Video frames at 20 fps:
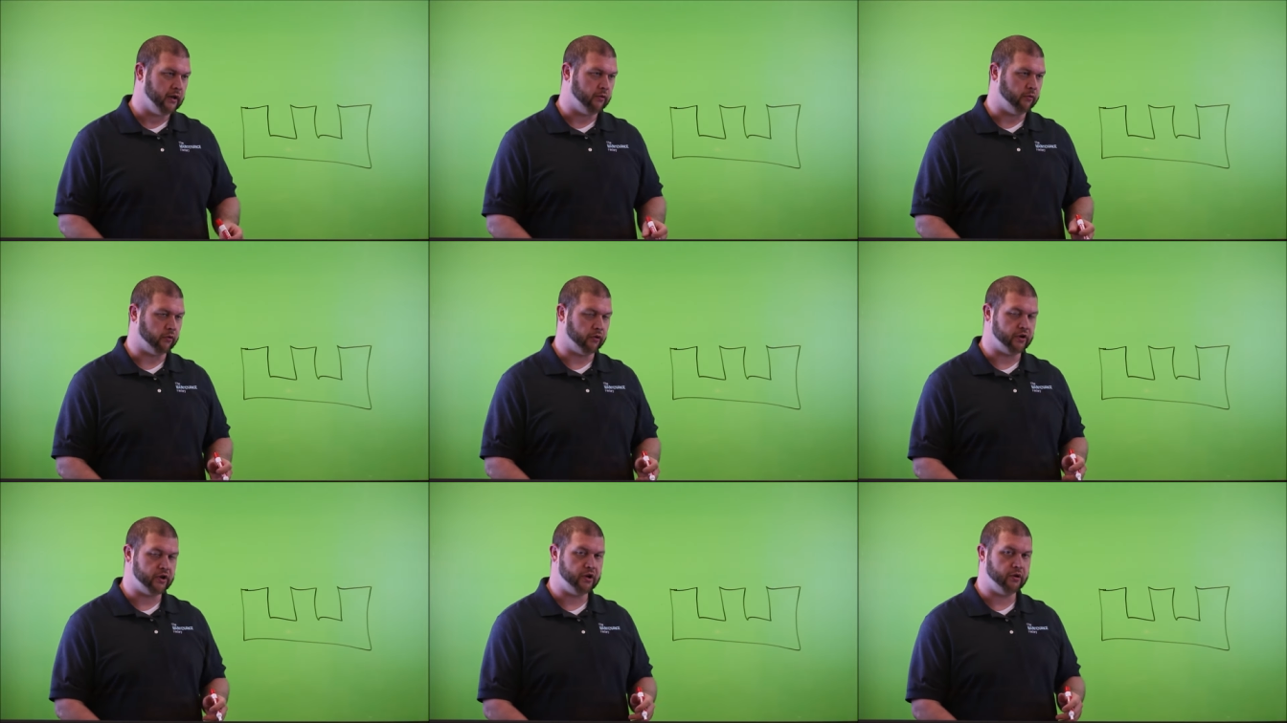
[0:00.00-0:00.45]

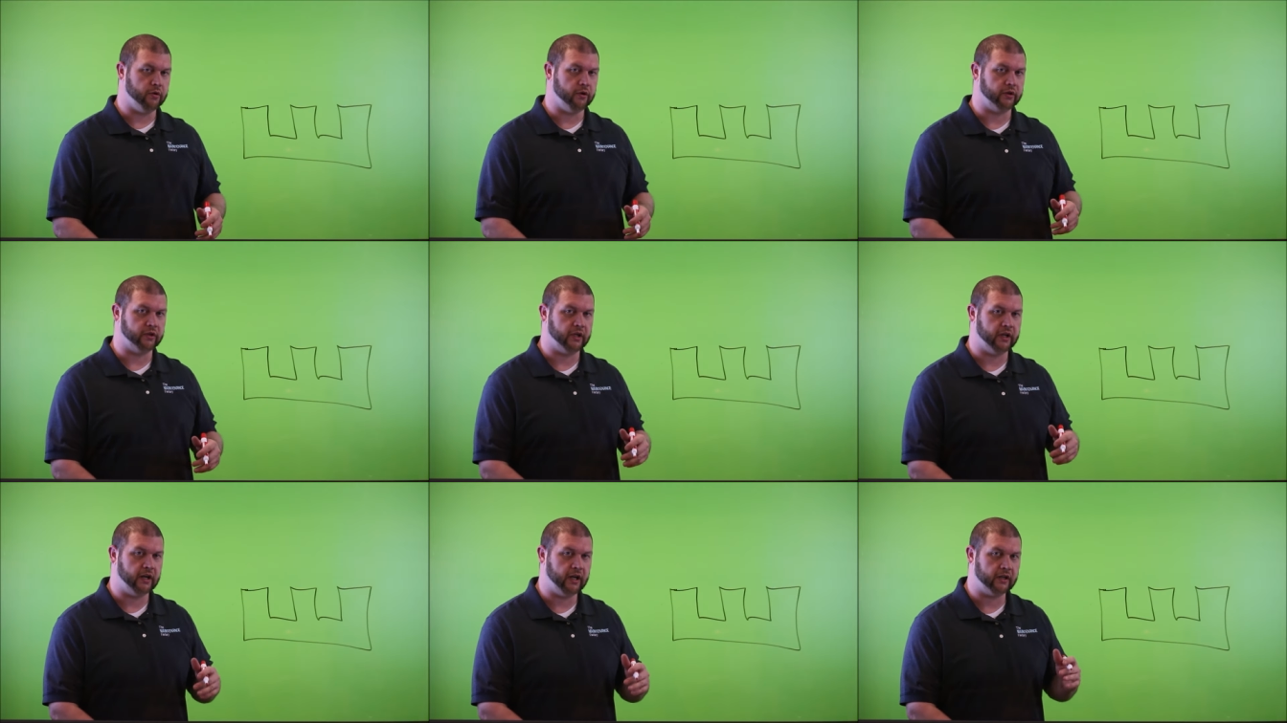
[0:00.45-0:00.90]
where you
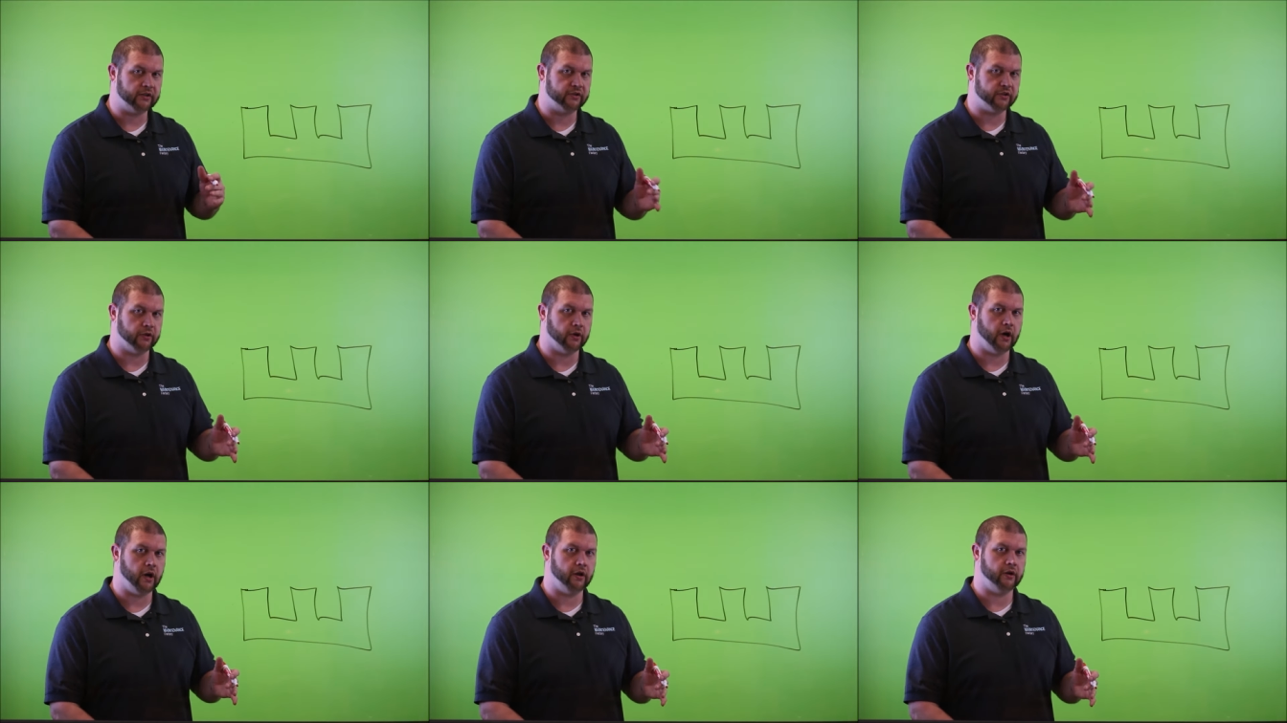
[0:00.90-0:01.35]
would connect
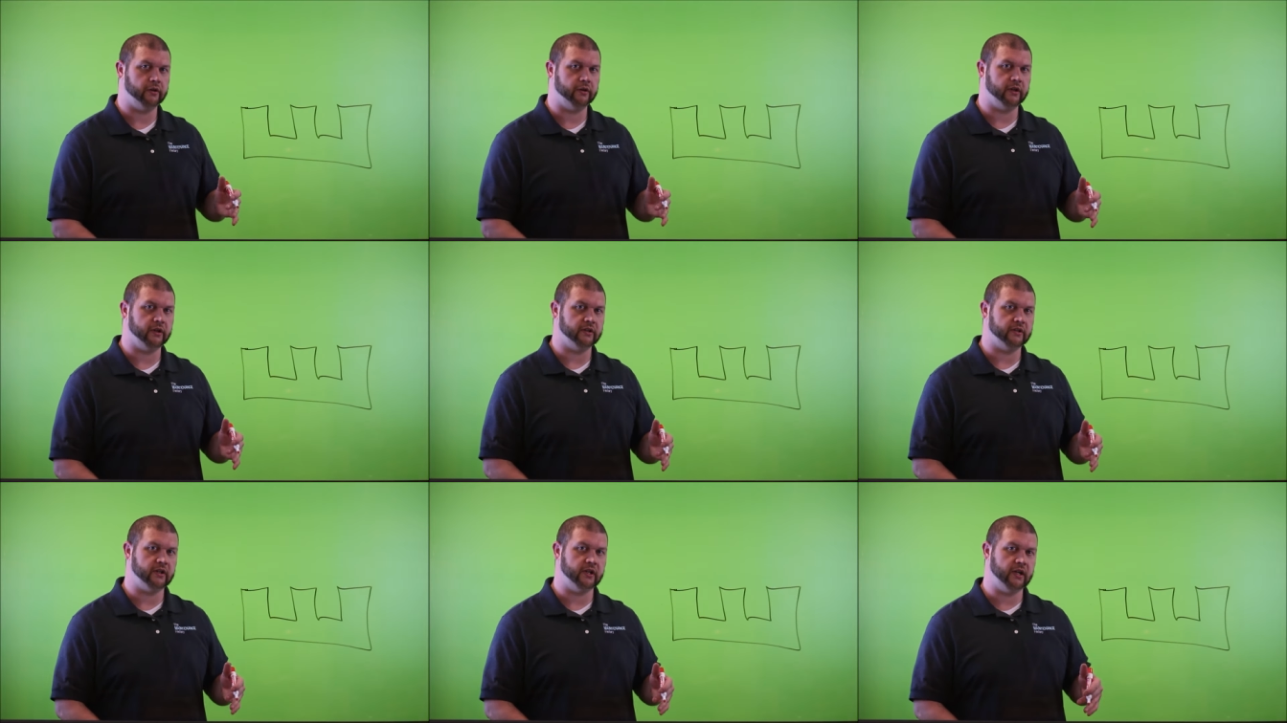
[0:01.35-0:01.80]
your
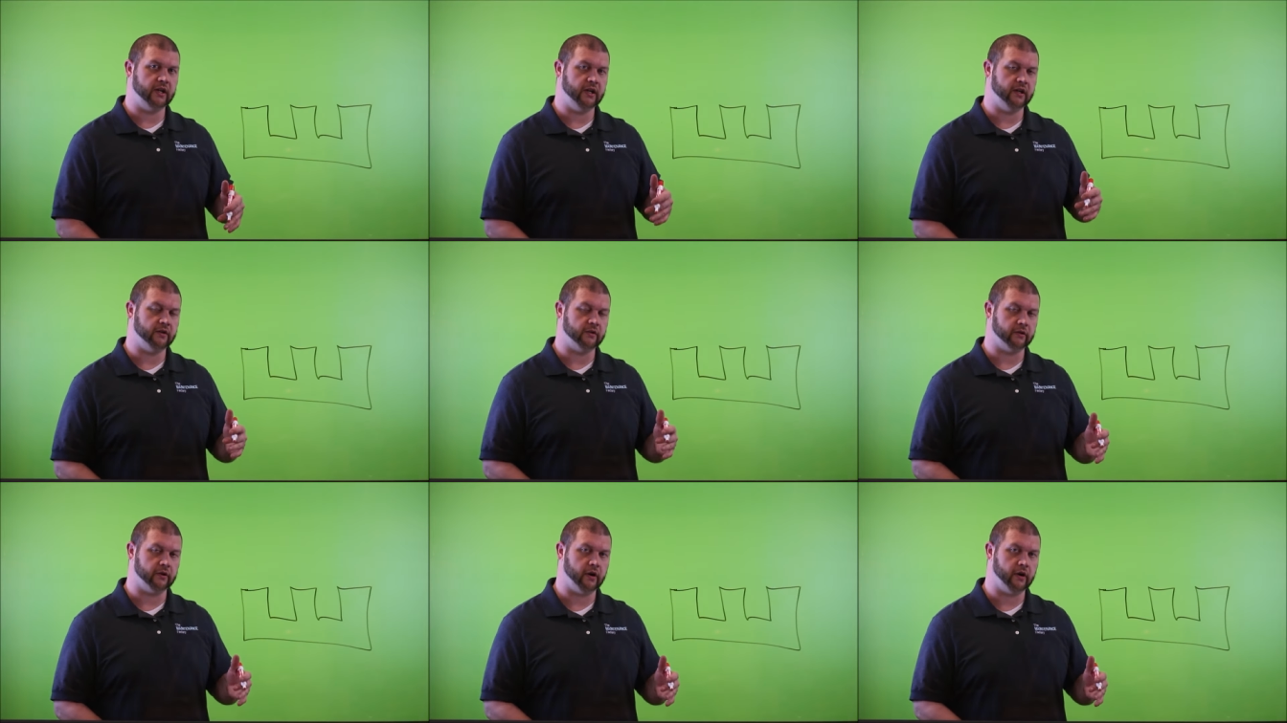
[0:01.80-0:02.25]

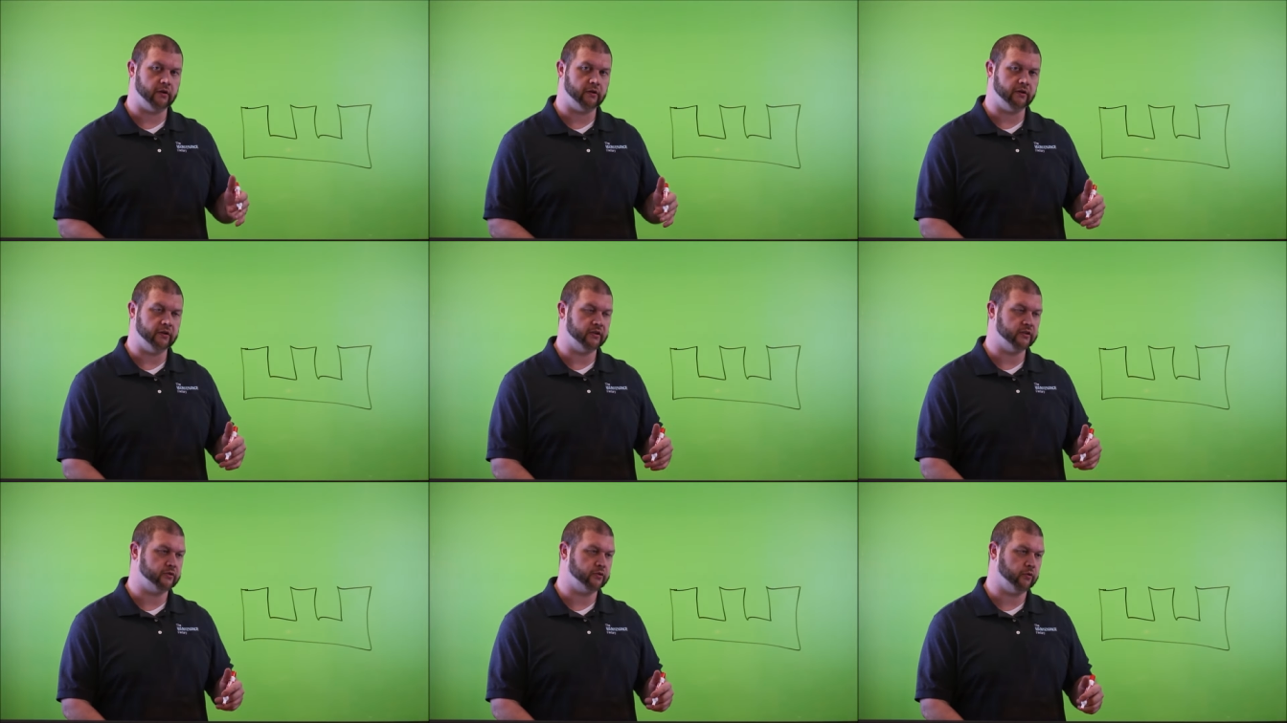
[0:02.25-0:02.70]
110 or
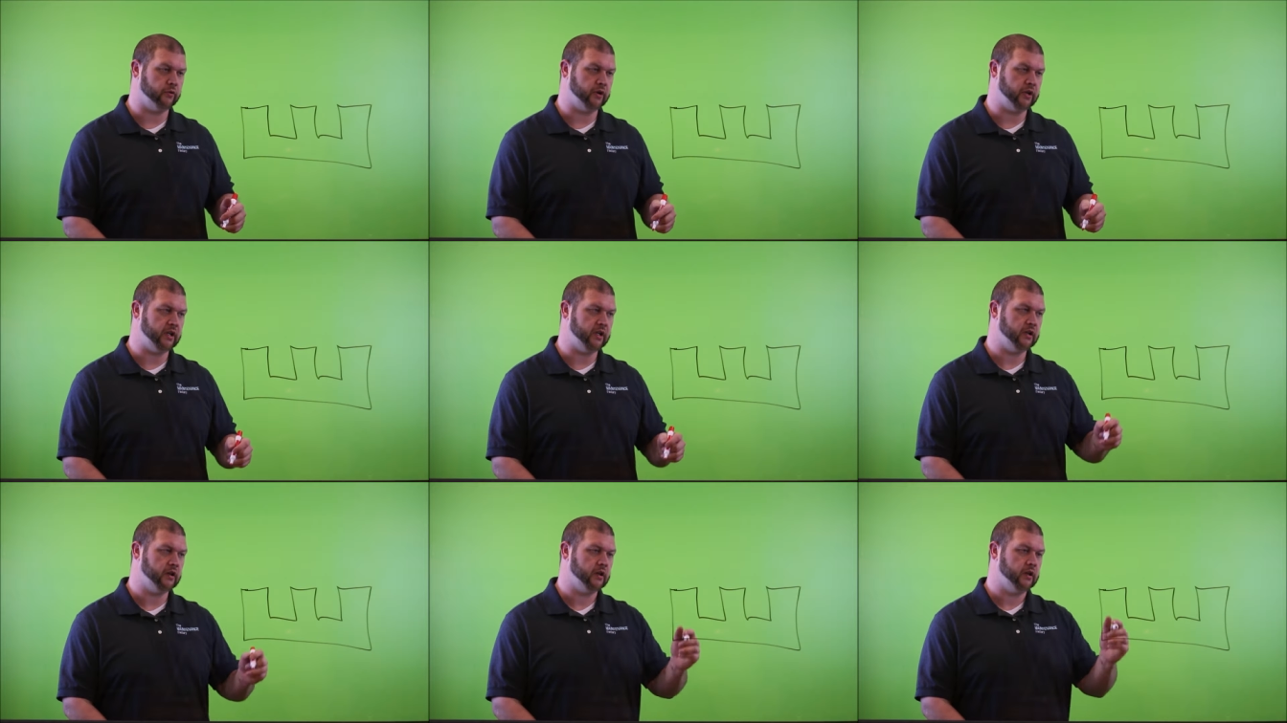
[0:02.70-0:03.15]

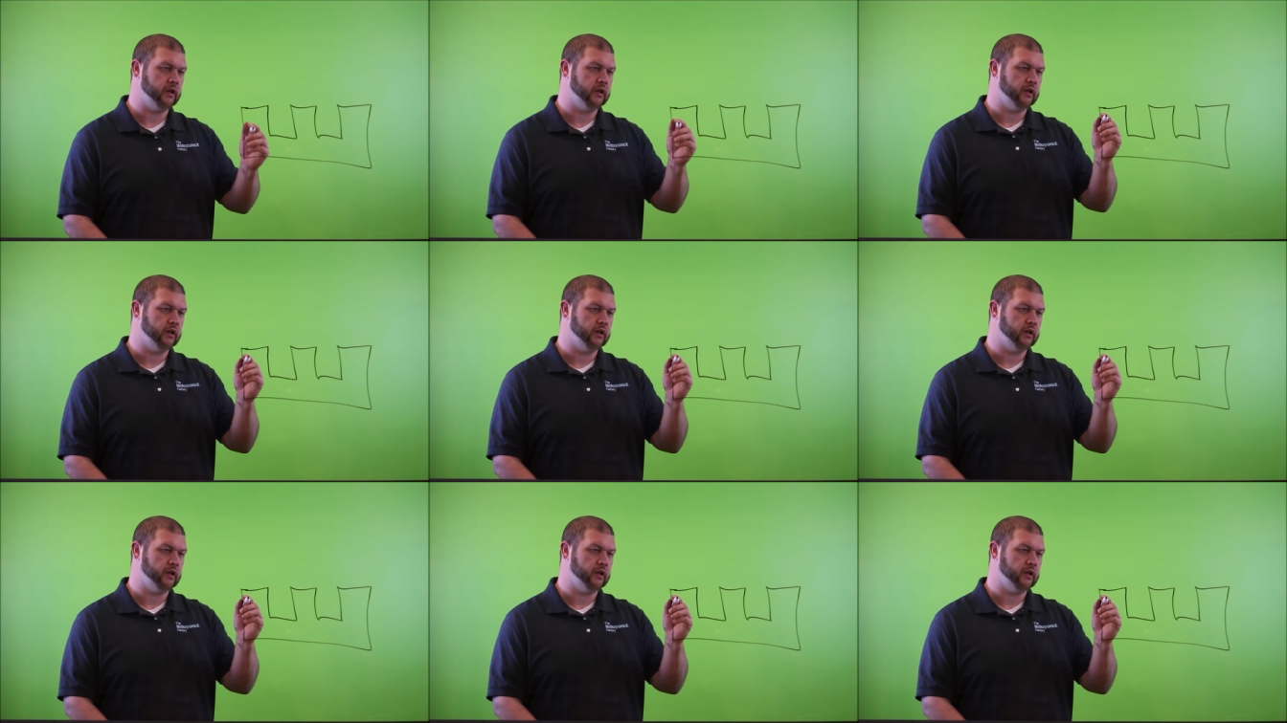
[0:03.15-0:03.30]
120